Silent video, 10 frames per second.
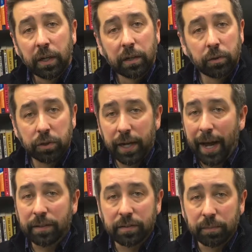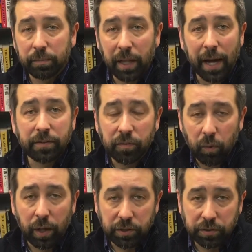you should ask them lots of
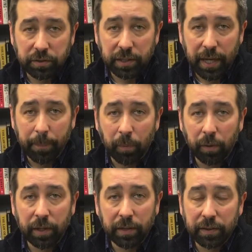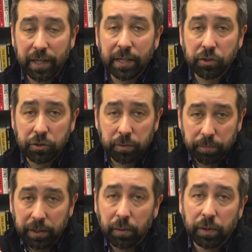questions at that point, and they should be
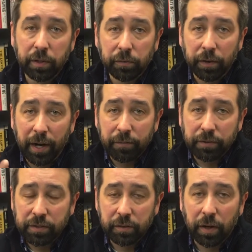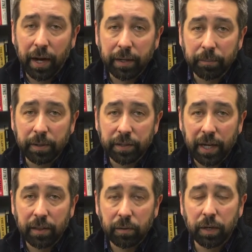going over every single item in
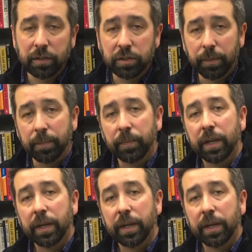that loan estimate.